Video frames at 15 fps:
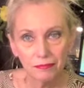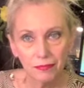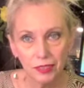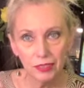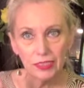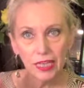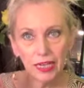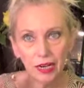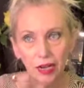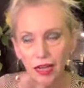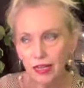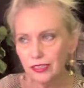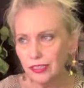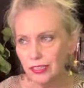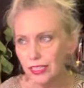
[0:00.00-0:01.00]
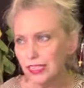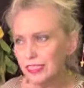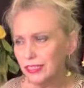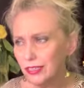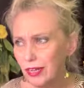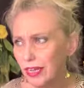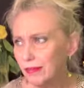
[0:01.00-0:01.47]
You said, oh, I should have
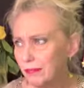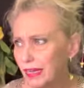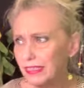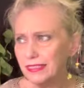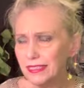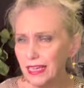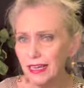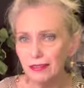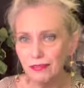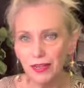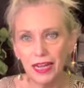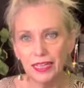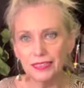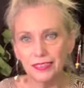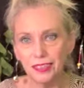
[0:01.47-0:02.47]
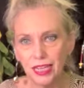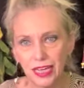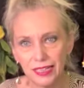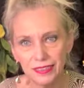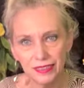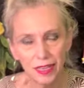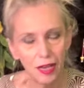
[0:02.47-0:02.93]
enjoyed myself. I had to
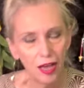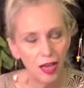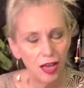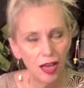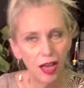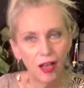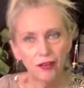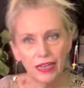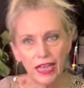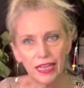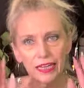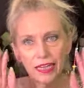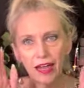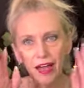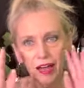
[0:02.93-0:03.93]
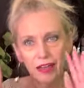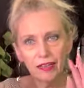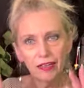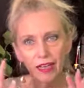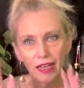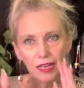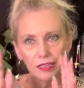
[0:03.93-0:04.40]
change. Okay, y'all.
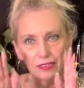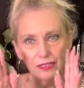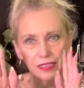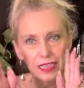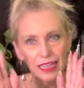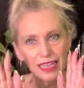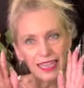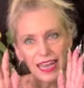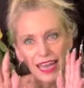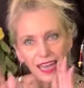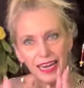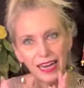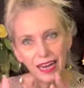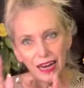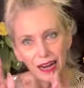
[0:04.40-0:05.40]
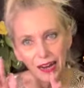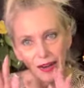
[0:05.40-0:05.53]
See you later.